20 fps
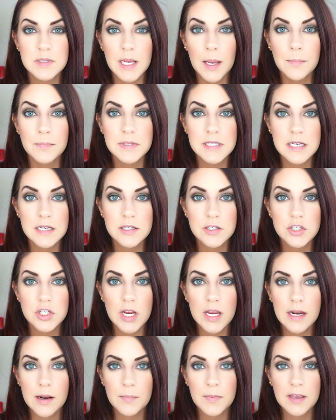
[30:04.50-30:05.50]
Tempting
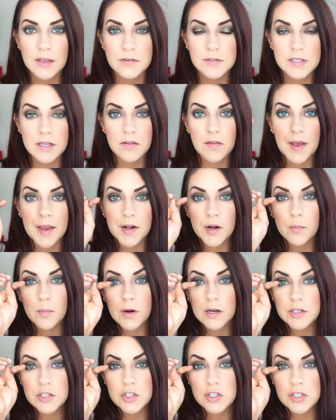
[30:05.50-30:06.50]
shade, I'm going to use a liner
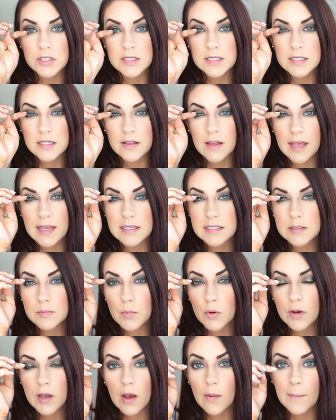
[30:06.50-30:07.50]
brush just to like
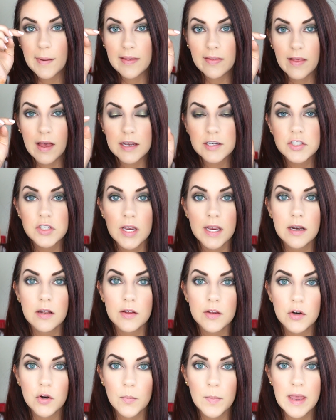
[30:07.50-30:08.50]
smoke out my lash line a
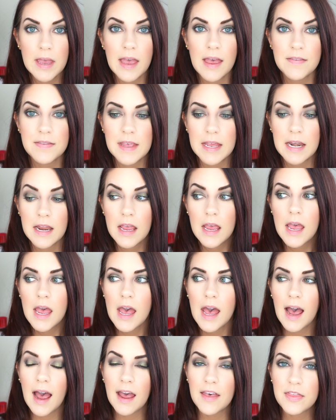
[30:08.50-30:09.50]
little bit. And then
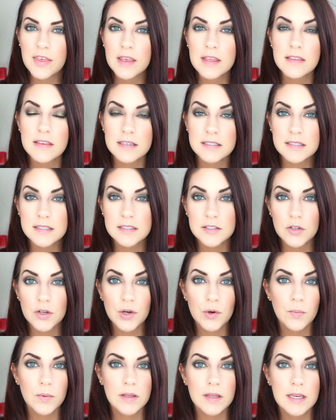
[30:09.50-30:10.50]
I think this
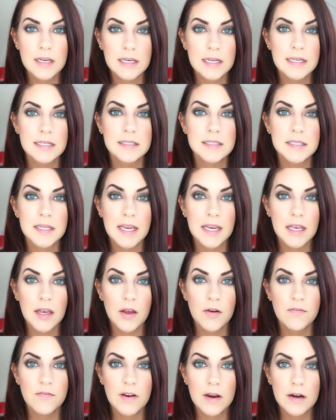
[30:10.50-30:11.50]
look really needs like
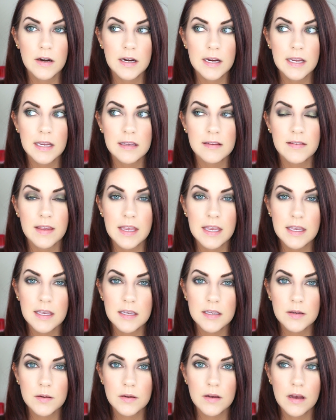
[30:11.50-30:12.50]
a very
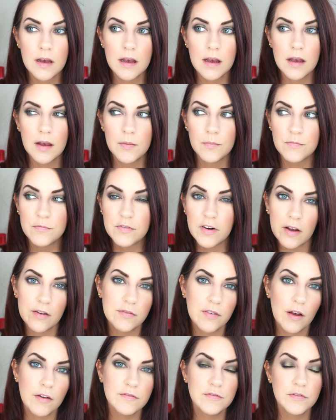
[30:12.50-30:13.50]
like va
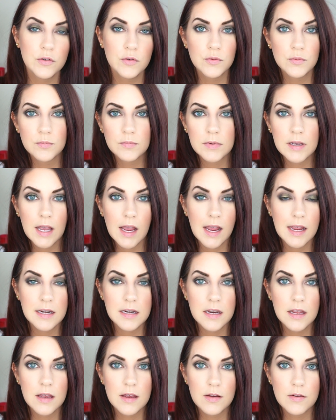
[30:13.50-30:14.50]
va voom
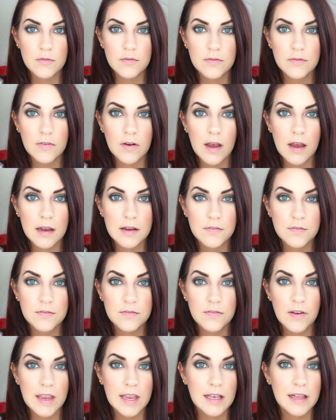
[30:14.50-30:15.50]
kind of
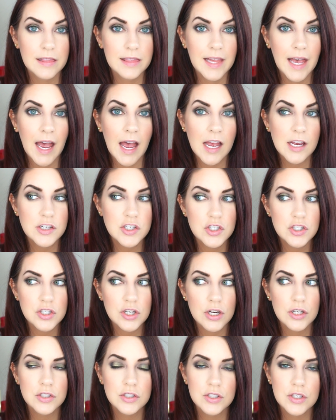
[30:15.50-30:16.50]
fake lash.
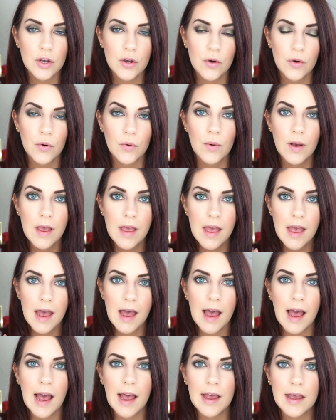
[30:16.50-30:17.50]
So
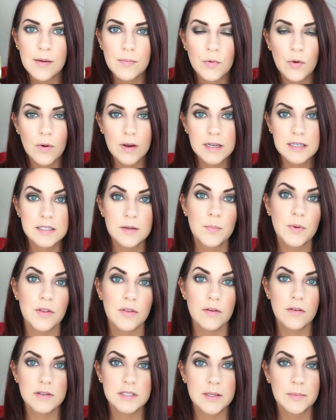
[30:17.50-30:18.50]
I am going to
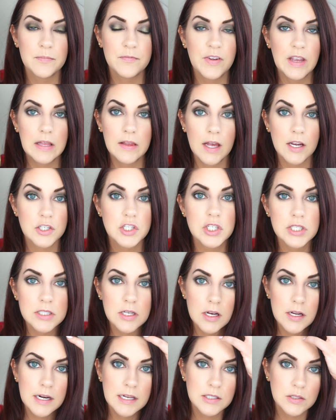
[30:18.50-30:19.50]
put some fake lashes
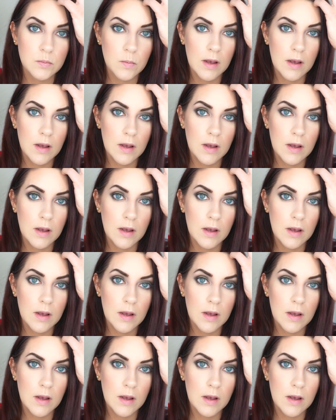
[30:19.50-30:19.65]
on as